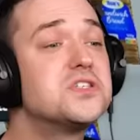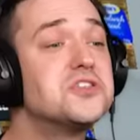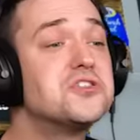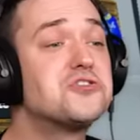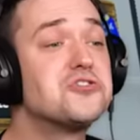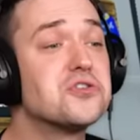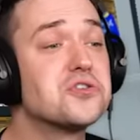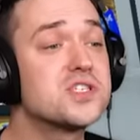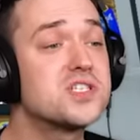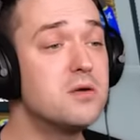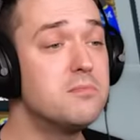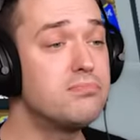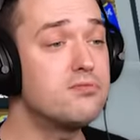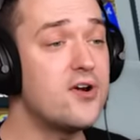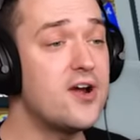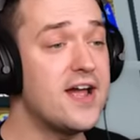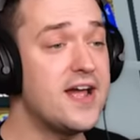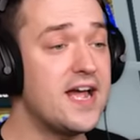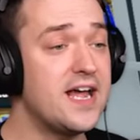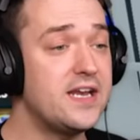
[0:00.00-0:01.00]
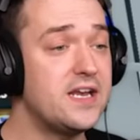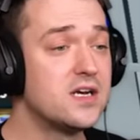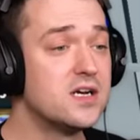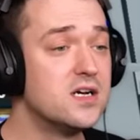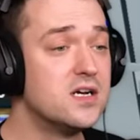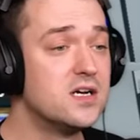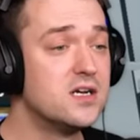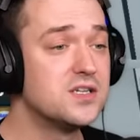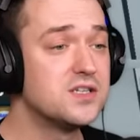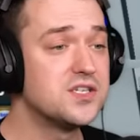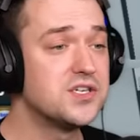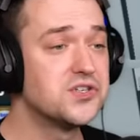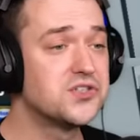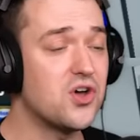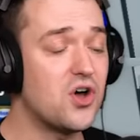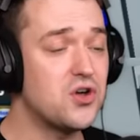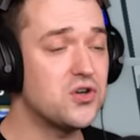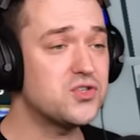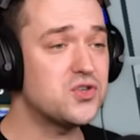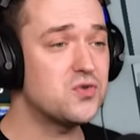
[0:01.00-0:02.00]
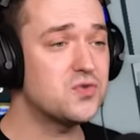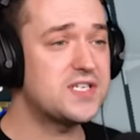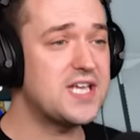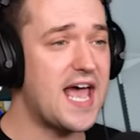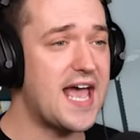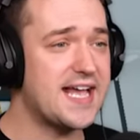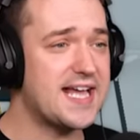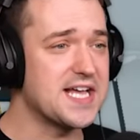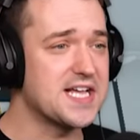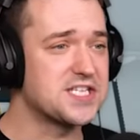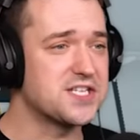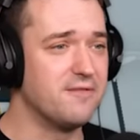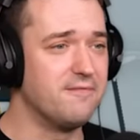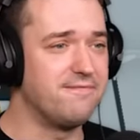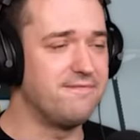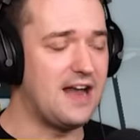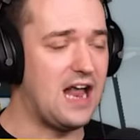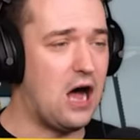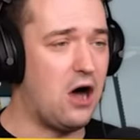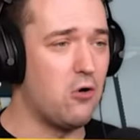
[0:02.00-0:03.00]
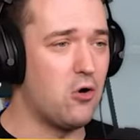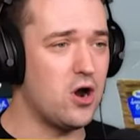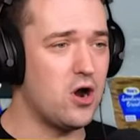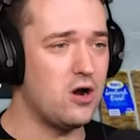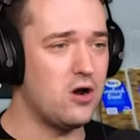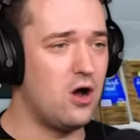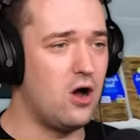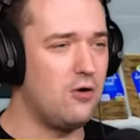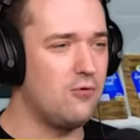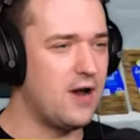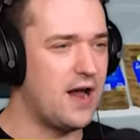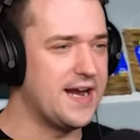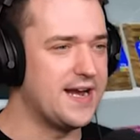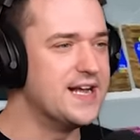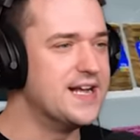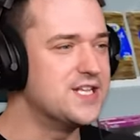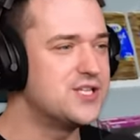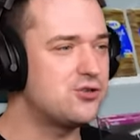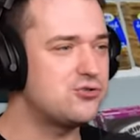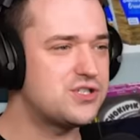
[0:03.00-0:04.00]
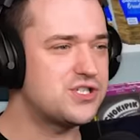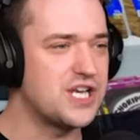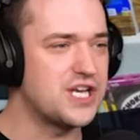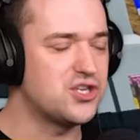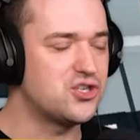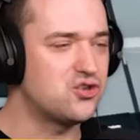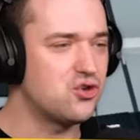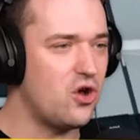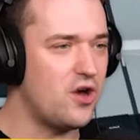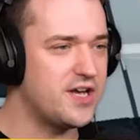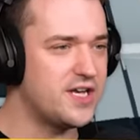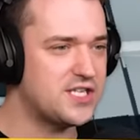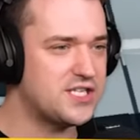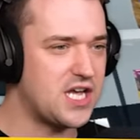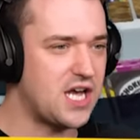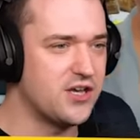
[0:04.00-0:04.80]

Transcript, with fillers: She took some bread. She's also taking some flour. All right, interesting choice.